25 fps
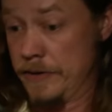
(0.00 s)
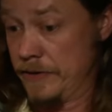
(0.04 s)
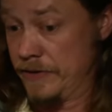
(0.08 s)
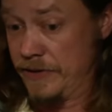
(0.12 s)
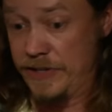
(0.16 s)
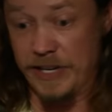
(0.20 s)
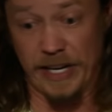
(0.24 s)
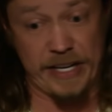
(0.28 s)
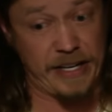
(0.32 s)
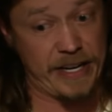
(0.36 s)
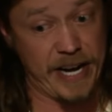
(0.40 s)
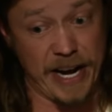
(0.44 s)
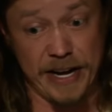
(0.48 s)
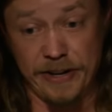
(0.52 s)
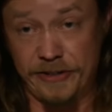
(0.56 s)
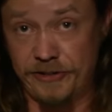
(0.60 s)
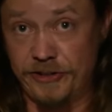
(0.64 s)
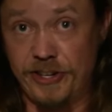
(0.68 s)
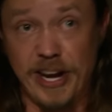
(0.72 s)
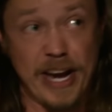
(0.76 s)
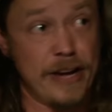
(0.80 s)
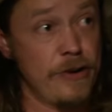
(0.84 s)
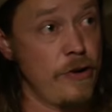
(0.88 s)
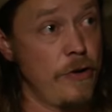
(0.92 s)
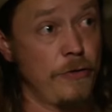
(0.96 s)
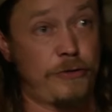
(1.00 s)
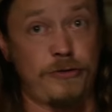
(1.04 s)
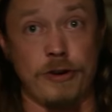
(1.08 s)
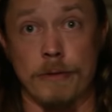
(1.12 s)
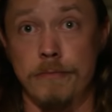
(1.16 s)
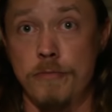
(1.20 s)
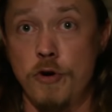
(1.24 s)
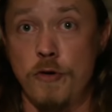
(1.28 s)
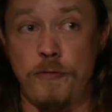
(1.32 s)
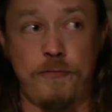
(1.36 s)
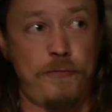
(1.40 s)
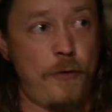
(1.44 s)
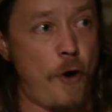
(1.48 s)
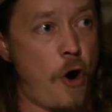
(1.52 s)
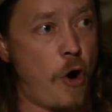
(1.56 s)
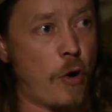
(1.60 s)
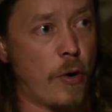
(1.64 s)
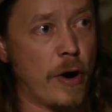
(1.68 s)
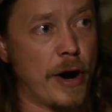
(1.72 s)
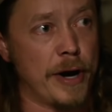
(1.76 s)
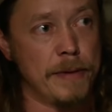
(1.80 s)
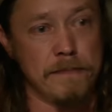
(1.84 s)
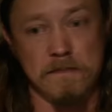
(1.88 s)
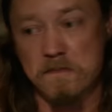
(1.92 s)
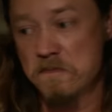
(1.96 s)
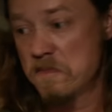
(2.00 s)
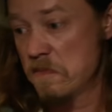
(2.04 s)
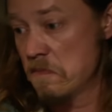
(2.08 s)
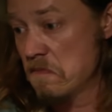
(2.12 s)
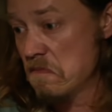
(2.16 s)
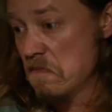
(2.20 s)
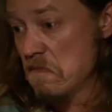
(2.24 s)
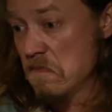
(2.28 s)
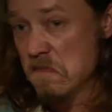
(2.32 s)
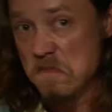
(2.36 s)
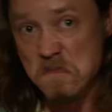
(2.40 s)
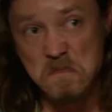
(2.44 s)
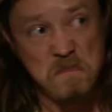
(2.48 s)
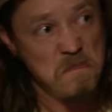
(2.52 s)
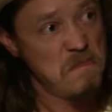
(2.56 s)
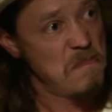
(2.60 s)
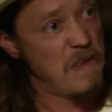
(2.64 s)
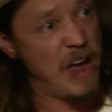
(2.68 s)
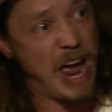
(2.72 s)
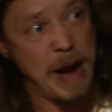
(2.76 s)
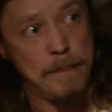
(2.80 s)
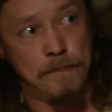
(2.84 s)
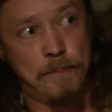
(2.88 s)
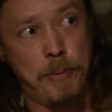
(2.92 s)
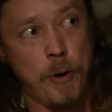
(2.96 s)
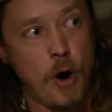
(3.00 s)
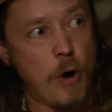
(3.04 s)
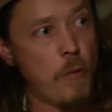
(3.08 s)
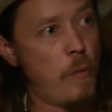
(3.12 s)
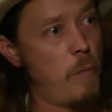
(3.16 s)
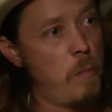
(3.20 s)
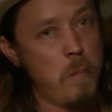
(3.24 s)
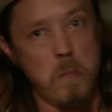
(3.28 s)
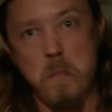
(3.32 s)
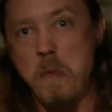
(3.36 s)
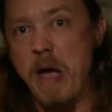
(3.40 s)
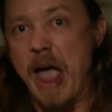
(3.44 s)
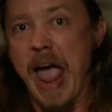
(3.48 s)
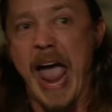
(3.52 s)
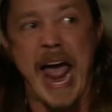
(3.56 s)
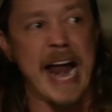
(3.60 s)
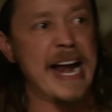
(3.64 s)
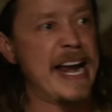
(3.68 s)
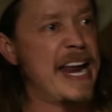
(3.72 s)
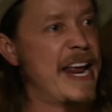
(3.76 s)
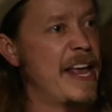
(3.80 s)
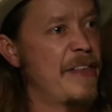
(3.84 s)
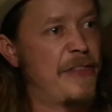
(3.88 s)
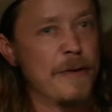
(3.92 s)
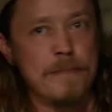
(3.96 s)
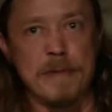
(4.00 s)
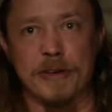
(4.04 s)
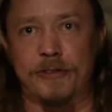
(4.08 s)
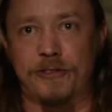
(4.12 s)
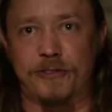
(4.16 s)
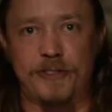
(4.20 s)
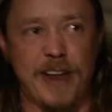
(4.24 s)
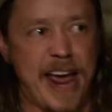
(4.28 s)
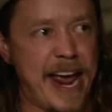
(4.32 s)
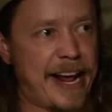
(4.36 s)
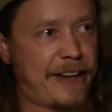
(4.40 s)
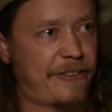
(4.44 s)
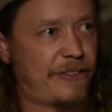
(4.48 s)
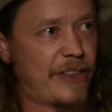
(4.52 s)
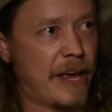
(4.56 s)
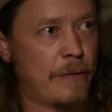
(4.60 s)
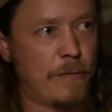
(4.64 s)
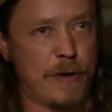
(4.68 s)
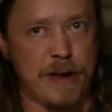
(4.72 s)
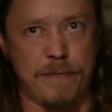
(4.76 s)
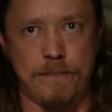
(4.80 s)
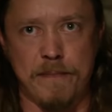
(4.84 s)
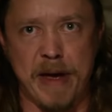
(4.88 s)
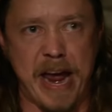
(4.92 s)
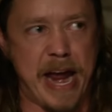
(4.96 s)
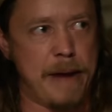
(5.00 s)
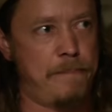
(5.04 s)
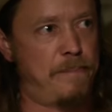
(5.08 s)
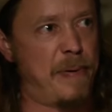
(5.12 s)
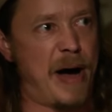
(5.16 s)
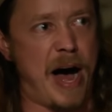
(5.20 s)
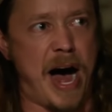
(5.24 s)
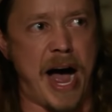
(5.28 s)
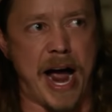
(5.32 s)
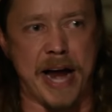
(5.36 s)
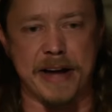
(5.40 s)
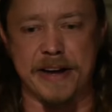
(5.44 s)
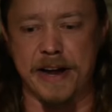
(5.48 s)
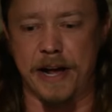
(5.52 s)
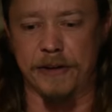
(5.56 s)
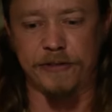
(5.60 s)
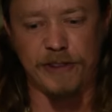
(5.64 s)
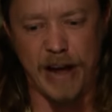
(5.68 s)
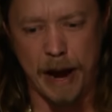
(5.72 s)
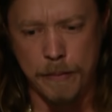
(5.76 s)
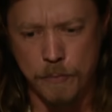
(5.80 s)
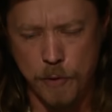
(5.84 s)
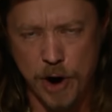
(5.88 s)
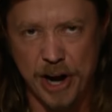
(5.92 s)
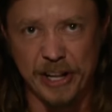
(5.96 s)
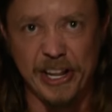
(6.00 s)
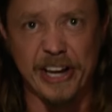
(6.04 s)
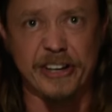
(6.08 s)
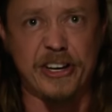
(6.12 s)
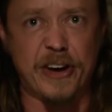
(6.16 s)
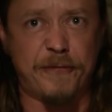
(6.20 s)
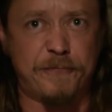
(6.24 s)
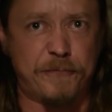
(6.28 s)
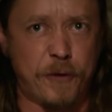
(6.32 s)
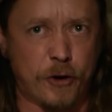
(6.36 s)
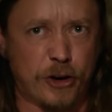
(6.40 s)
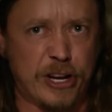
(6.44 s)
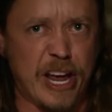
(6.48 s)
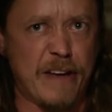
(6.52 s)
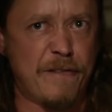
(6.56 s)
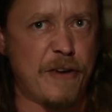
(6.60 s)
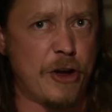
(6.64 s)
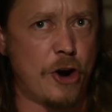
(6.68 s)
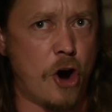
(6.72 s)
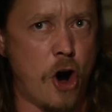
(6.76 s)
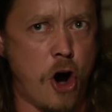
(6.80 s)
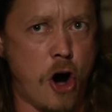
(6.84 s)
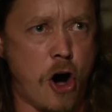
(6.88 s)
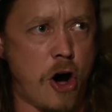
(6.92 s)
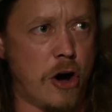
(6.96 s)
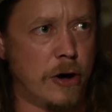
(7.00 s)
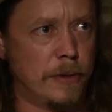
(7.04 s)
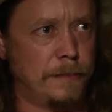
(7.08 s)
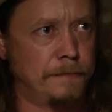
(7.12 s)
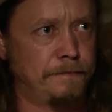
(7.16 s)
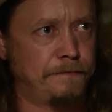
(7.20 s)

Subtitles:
to continue to move forward and put any of the mistakes that we've made behind us. I'm willing to forgive it all.